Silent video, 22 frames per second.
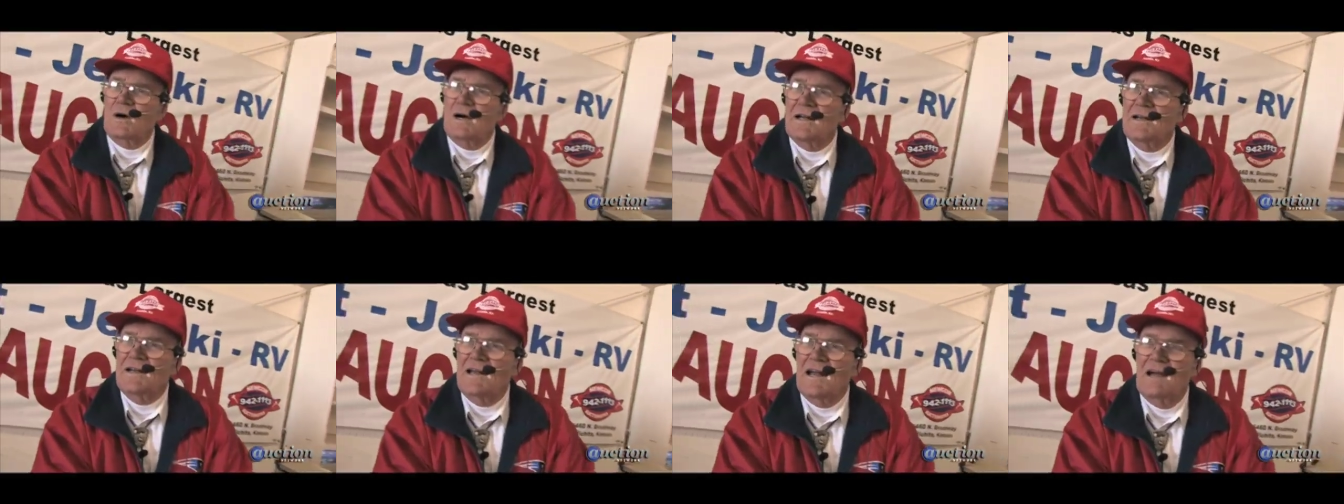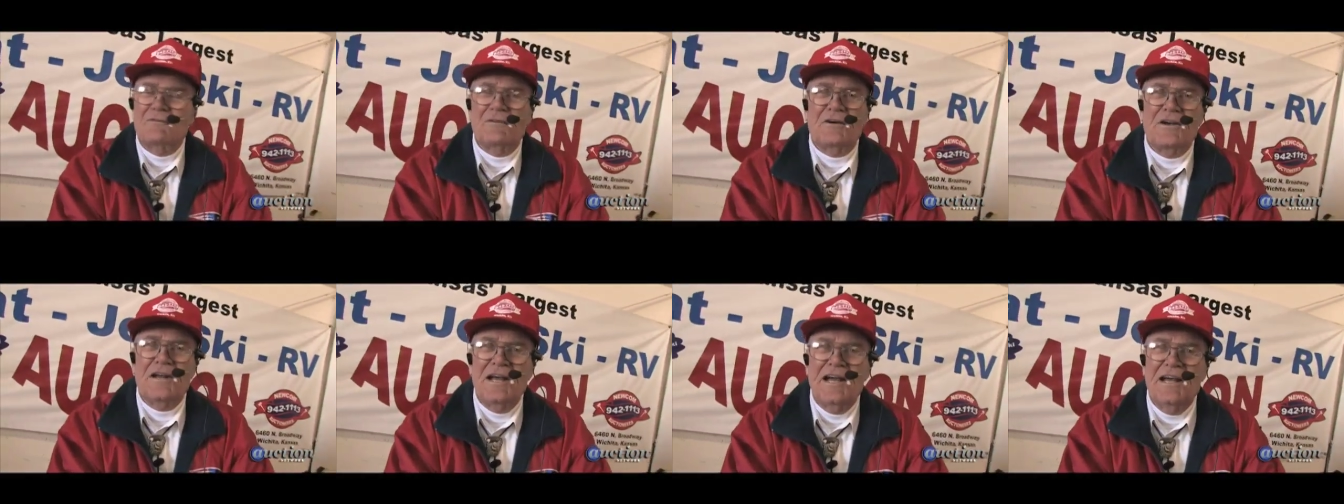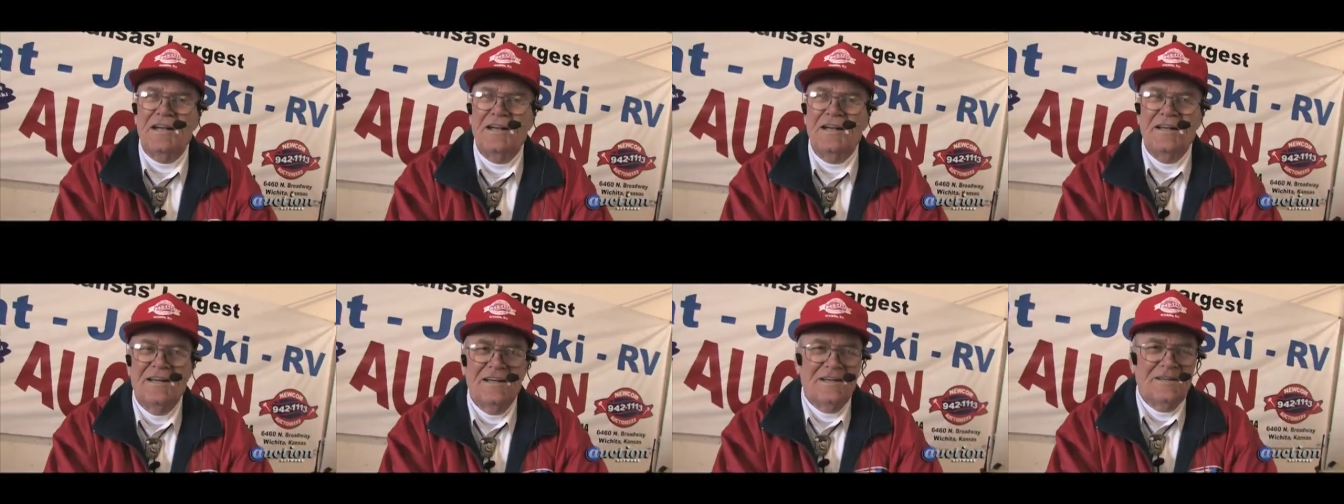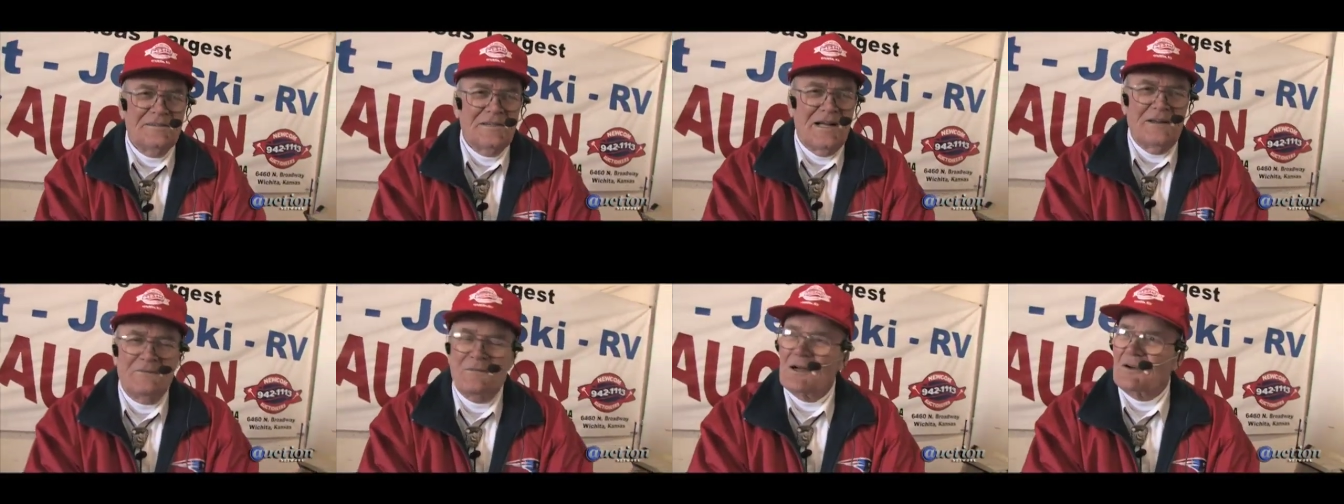one, never did,
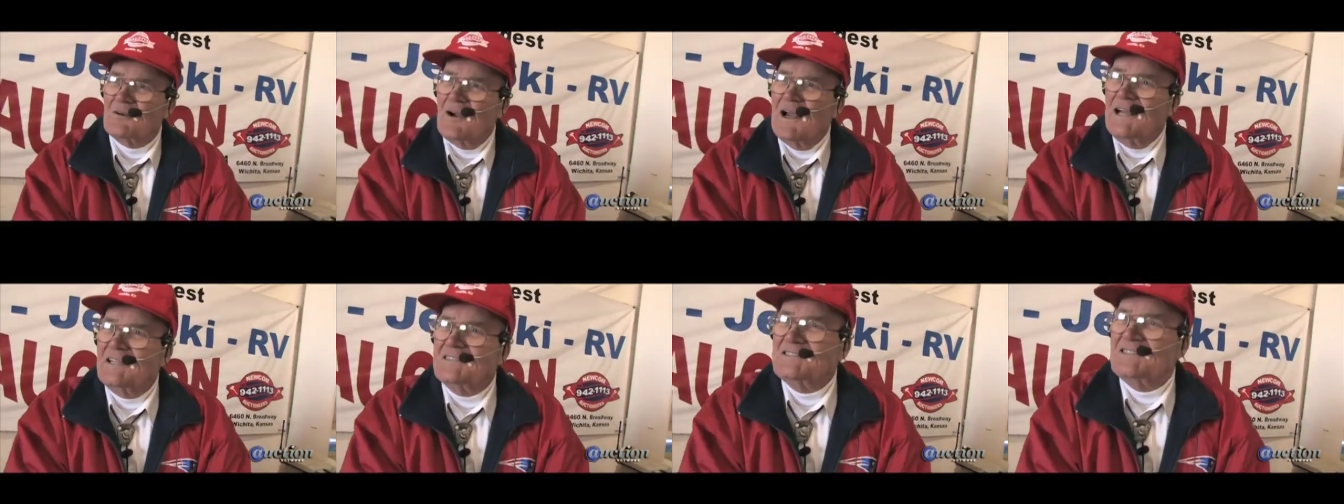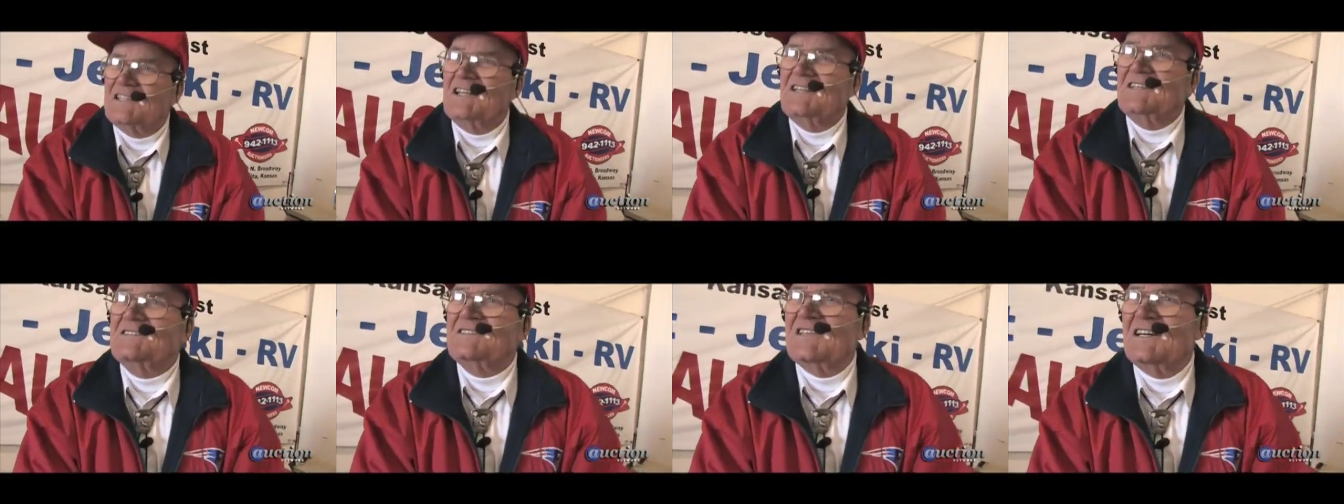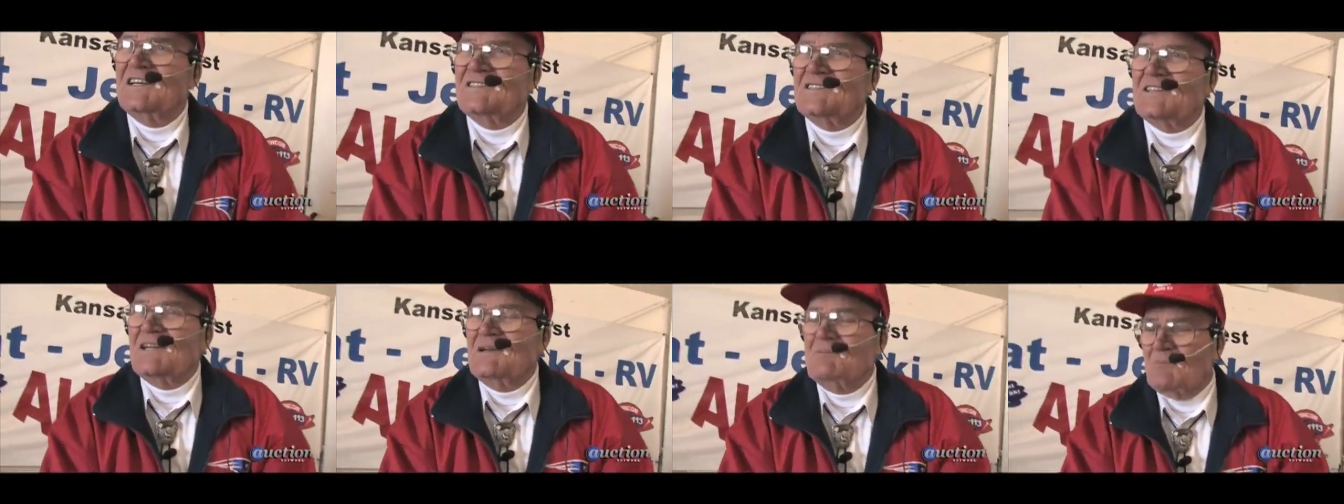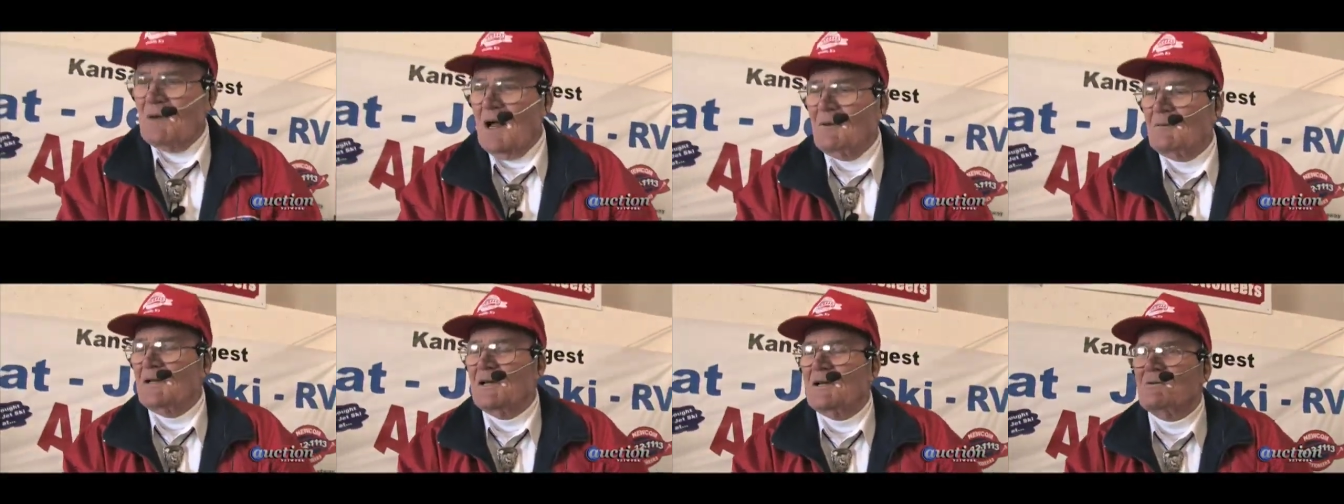and my grandson says he
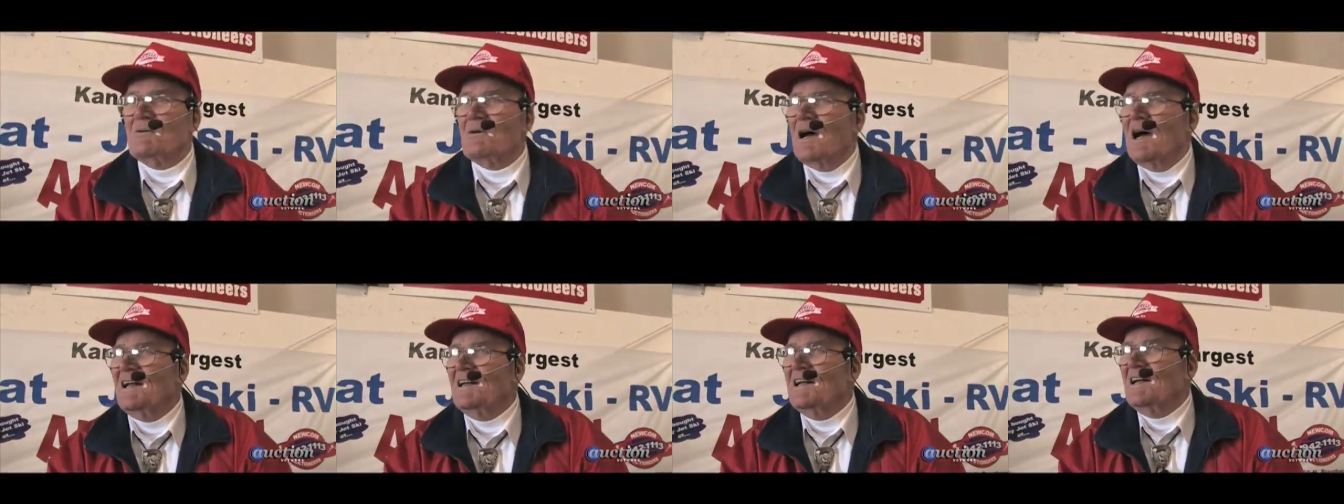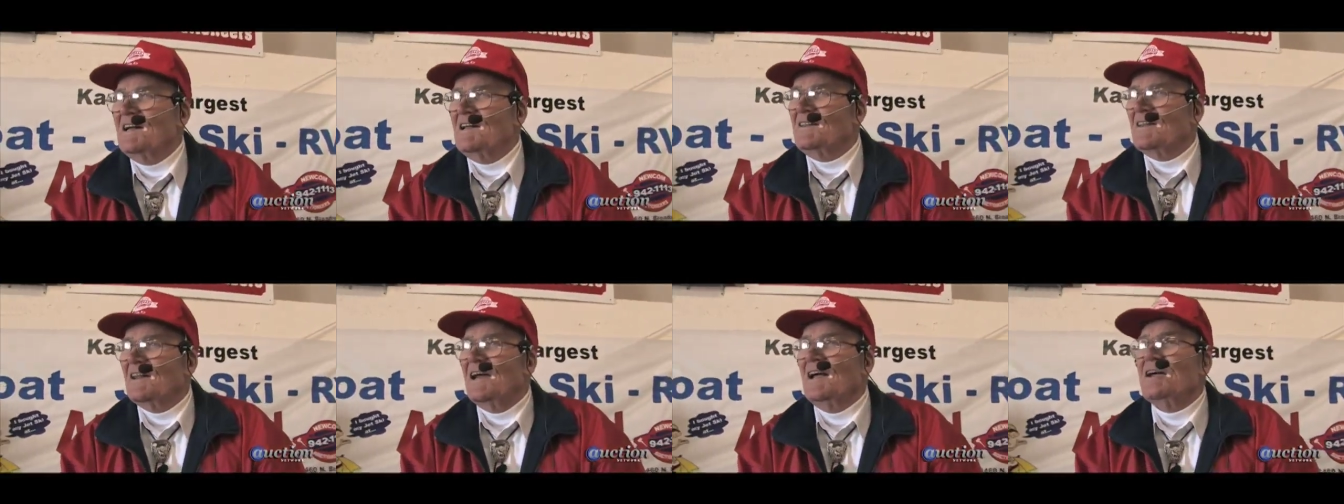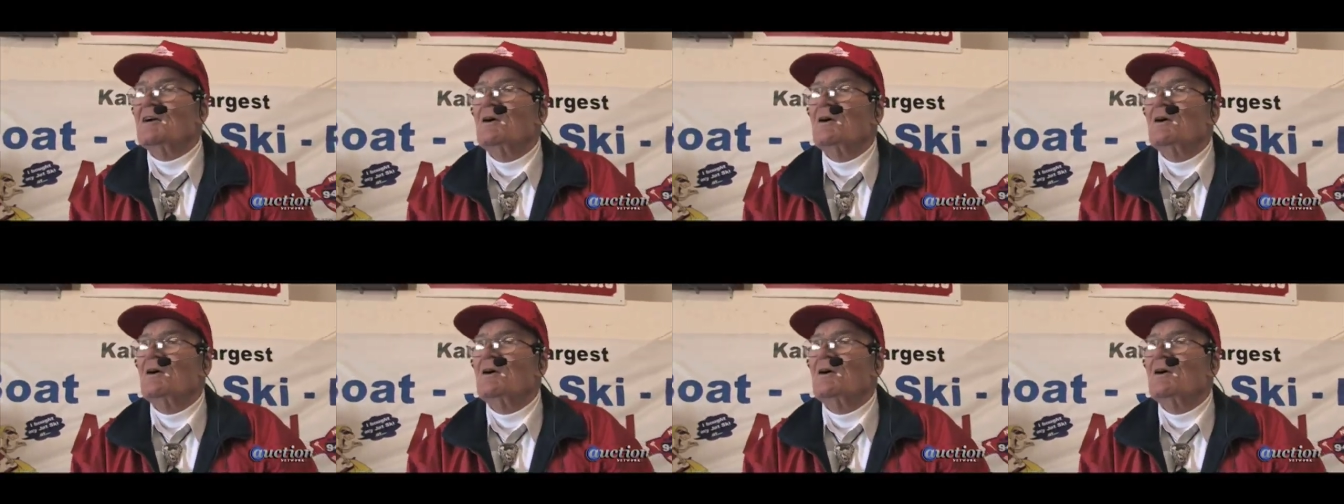probably could ride anything.